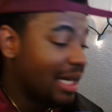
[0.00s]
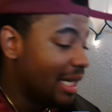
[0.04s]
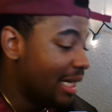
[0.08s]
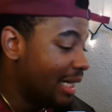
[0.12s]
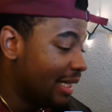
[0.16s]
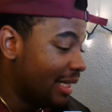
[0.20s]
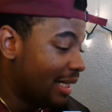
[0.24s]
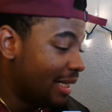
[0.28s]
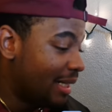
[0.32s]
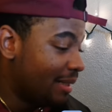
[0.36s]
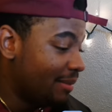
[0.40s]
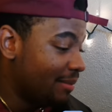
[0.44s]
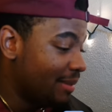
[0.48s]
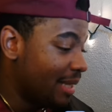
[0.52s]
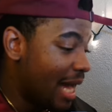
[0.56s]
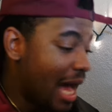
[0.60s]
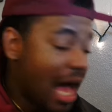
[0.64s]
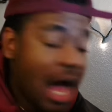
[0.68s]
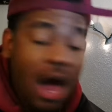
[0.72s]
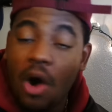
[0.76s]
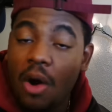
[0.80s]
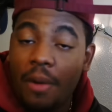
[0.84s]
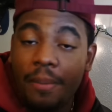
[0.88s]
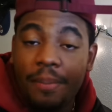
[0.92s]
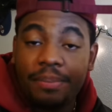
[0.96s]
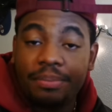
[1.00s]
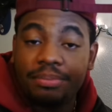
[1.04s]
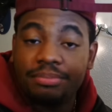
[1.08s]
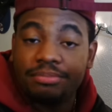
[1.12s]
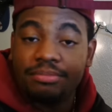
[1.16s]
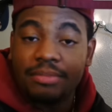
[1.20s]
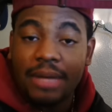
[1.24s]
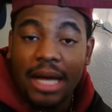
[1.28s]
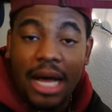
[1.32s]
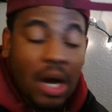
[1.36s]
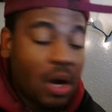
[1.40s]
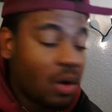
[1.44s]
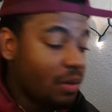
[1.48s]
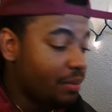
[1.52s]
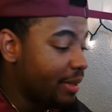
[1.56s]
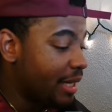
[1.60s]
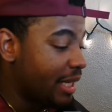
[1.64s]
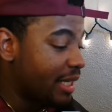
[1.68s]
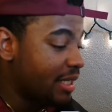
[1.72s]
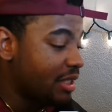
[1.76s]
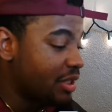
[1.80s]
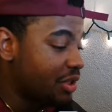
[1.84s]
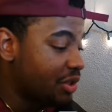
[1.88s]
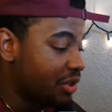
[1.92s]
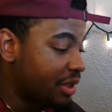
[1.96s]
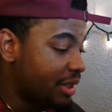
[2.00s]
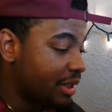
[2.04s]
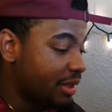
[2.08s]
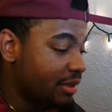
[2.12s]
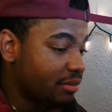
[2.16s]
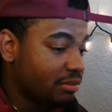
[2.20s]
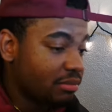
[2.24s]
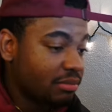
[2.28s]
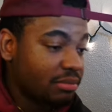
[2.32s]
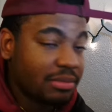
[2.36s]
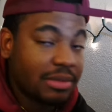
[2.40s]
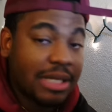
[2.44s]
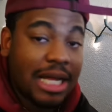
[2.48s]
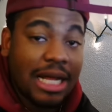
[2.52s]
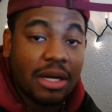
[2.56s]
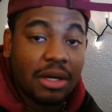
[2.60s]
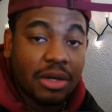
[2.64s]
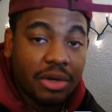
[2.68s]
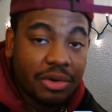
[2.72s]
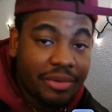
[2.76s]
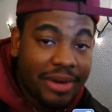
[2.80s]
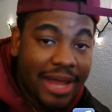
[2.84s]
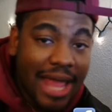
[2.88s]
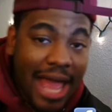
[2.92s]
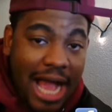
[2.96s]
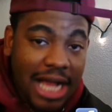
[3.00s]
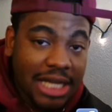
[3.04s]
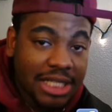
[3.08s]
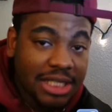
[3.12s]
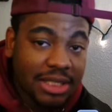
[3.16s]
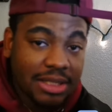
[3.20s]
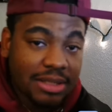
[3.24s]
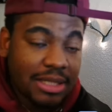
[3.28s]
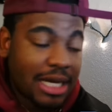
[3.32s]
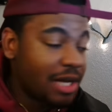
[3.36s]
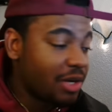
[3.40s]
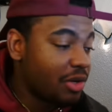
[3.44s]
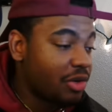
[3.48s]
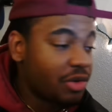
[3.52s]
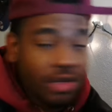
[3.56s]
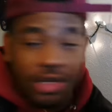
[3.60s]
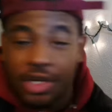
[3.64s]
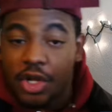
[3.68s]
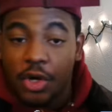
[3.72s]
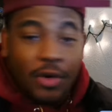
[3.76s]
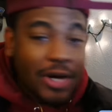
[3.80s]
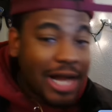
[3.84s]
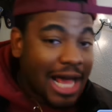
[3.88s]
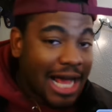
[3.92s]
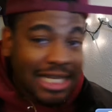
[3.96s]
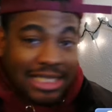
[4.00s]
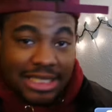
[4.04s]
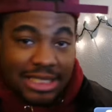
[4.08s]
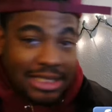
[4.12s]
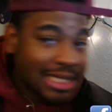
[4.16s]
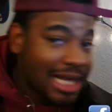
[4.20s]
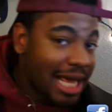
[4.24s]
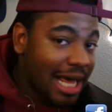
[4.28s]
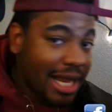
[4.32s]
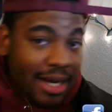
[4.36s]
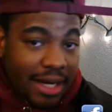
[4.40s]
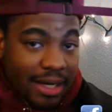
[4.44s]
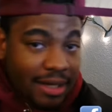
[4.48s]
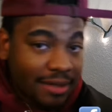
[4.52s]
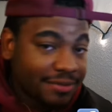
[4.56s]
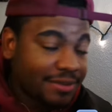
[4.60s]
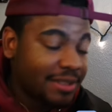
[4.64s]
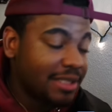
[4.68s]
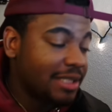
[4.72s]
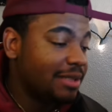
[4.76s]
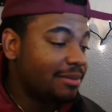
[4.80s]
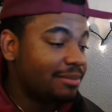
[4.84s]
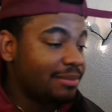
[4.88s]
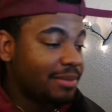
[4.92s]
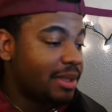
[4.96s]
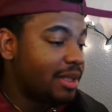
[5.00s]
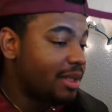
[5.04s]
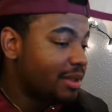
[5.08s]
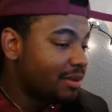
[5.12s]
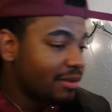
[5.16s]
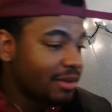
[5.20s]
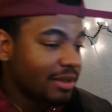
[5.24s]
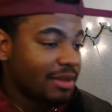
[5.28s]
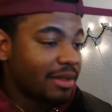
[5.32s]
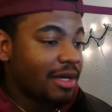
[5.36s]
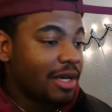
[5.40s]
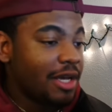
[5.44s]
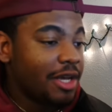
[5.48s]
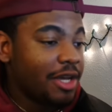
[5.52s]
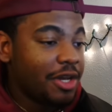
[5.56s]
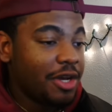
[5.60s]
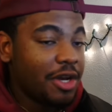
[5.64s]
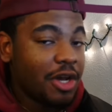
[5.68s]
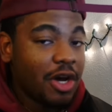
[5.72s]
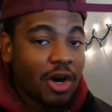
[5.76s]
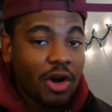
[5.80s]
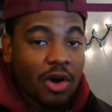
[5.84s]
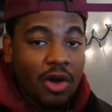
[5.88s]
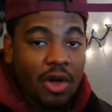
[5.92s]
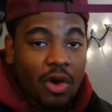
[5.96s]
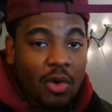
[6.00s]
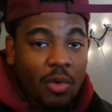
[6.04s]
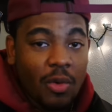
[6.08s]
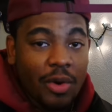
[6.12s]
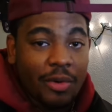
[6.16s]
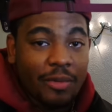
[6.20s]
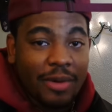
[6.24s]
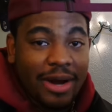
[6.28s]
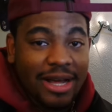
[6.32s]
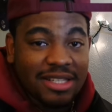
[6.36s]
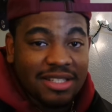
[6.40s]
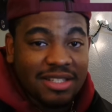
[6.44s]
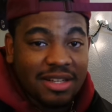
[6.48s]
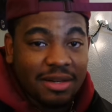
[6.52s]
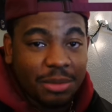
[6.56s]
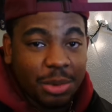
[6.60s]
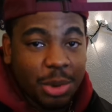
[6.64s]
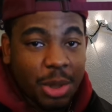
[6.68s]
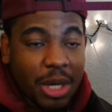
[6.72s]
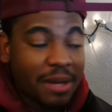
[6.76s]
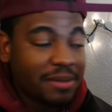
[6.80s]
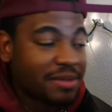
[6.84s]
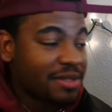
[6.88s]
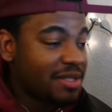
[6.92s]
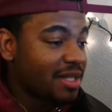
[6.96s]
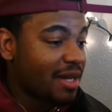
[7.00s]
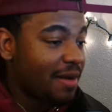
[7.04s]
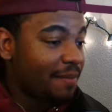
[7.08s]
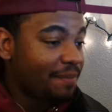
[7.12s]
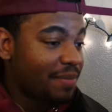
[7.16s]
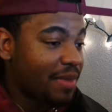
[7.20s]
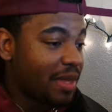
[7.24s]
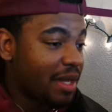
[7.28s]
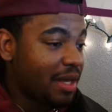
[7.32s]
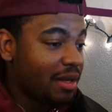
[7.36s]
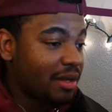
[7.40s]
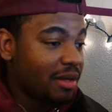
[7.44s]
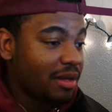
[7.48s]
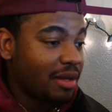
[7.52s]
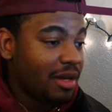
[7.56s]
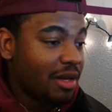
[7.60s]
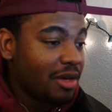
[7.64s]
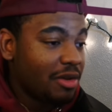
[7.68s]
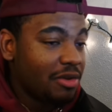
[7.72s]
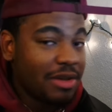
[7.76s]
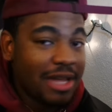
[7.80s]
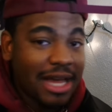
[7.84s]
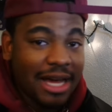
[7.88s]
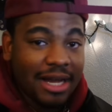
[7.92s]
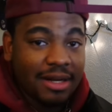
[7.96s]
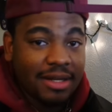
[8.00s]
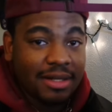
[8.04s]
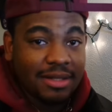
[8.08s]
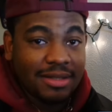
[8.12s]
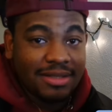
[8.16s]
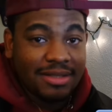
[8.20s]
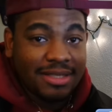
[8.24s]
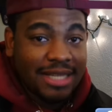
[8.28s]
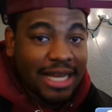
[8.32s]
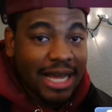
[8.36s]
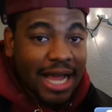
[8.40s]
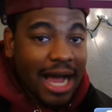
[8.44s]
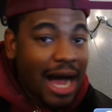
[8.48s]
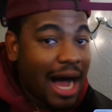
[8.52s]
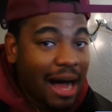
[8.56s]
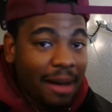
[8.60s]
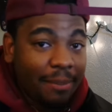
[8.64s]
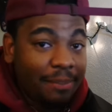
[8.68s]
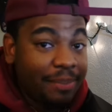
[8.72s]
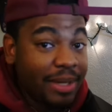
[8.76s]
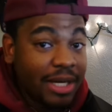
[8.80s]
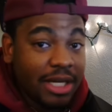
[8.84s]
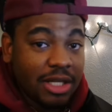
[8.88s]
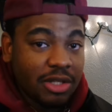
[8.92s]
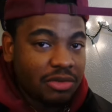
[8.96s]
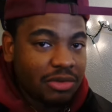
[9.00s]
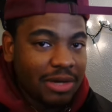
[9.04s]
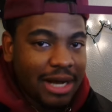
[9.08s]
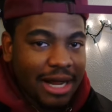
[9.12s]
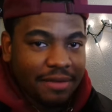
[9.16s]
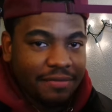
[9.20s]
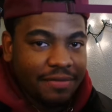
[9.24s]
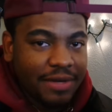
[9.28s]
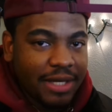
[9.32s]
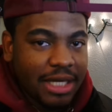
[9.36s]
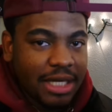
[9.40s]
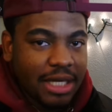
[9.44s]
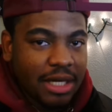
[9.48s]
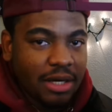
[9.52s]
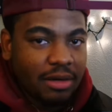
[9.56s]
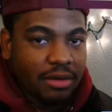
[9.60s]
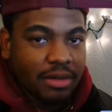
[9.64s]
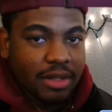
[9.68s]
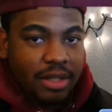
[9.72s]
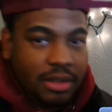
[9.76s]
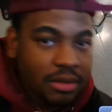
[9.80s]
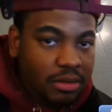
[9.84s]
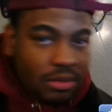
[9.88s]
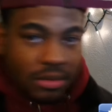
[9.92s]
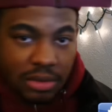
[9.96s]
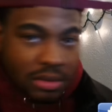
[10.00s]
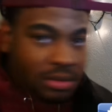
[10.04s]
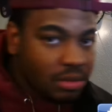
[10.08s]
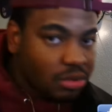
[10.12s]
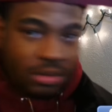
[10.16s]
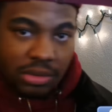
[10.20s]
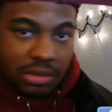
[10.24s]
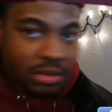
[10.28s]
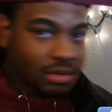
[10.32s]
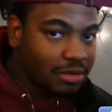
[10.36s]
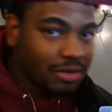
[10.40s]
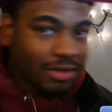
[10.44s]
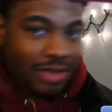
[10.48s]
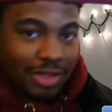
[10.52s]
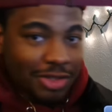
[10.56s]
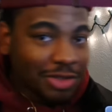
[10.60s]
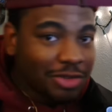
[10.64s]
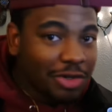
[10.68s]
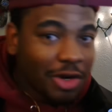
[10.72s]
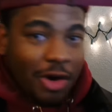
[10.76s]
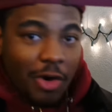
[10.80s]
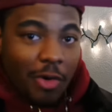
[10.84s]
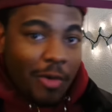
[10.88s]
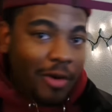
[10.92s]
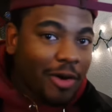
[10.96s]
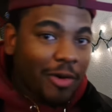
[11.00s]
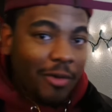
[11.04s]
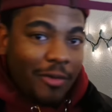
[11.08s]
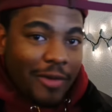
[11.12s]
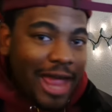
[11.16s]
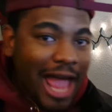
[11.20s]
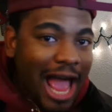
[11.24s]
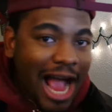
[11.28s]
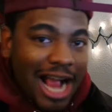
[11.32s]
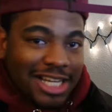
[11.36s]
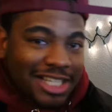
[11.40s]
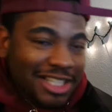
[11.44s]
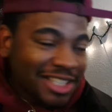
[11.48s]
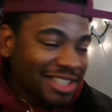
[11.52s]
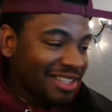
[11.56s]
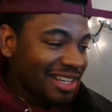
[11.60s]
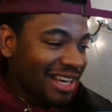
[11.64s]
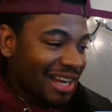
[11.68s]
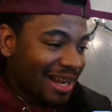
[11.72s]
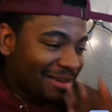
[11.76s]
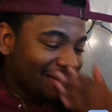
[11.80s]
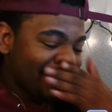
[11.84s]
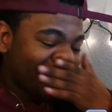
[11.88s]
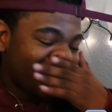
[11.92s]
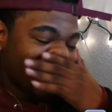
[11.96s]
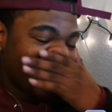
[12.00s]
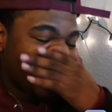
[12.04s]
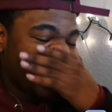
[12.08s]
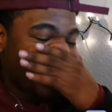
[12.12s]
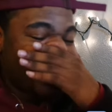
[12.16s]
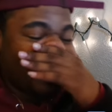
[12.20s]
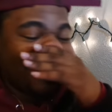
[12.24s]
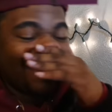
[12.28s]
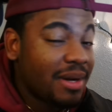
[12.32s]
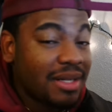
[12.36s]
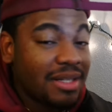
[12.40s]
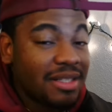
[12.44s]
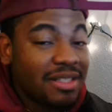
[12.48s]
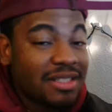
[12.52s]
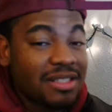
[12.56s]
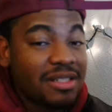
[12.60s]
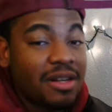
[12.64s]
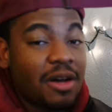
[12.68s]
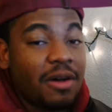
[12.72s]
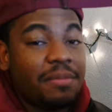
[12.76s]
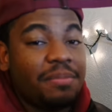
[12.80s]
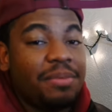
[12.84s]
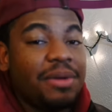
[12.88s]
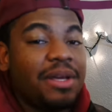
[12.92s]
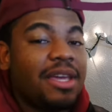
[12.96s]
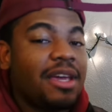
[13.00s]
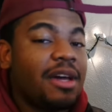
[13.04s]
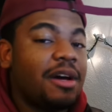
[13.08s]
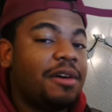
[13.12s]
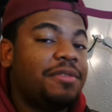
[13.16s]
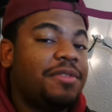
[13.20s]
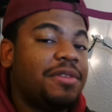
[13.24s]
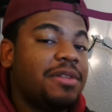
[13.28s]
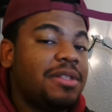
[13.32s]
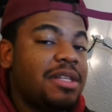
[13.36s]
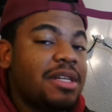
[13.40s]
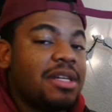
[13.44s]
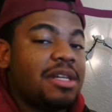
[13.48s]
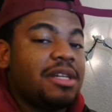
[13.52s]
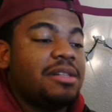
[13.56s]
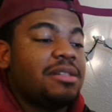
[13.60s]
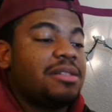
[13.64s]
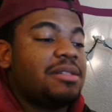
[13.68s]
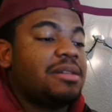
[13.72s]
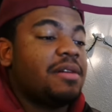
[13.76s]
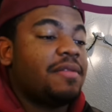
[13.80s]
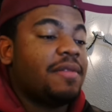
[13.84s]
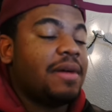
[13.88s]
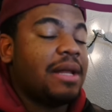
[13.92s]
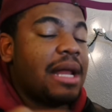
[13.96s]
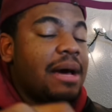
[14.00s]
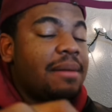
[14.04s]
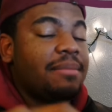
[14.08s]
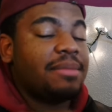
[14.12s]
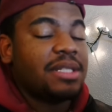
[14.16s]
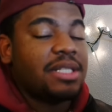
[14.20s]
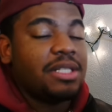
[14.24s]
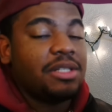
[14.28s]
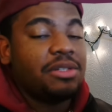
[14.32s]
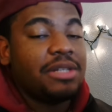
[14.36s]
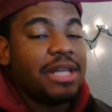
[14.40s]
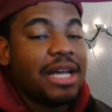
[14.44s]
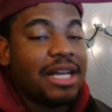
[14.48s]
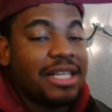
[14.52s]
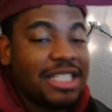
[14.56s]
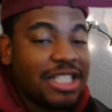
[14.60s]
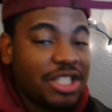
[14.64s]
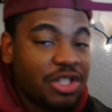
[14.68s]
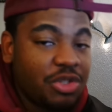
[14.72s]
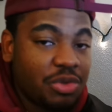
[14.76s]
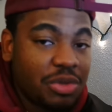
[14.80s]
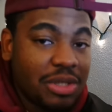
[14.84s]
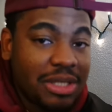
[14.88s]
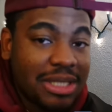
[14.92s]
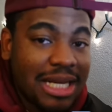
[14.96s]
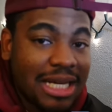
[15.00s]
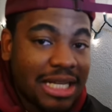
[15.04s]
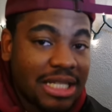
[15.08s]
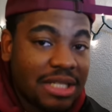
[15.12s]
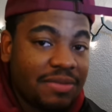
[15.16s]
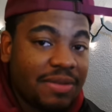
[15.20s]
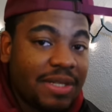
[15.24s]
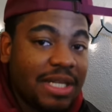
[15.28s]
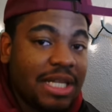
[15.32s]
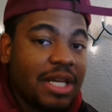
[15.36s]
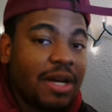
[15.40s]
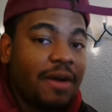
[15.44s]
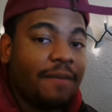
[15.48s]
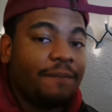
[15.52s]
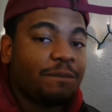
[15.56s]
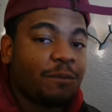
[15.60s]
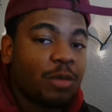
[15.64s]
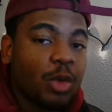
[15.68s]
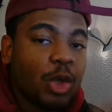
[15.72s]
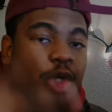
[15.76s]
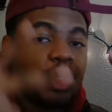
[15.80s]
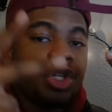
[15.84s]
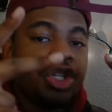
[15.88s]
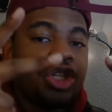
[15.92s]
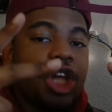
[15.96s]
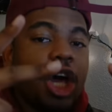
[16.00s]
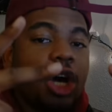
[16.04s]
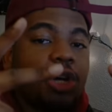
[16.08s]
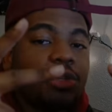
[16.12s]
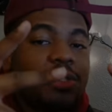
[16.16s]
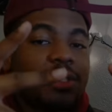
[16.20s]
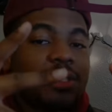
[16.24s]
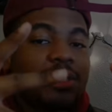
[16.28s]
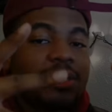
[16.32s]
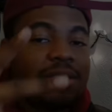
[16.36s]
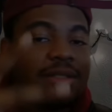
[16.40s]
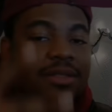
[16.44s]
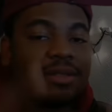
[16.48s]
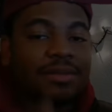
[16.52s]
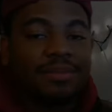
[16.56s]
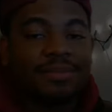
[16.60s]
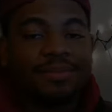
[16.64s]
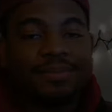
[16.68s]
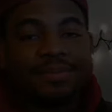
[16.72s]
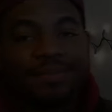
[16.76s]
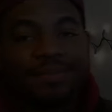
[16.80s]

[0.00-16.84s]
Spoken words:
And yeah, I hope you guys enjoy it. That little reaction. I don't do that shit that often, but you know, when RYSGaming drops something, you gotta dig hopping into that video and then do a quick reaction, you know what I'm saying? But on this note, be careful, take care of yourself, and I'ma see you guys into the next video. Doses!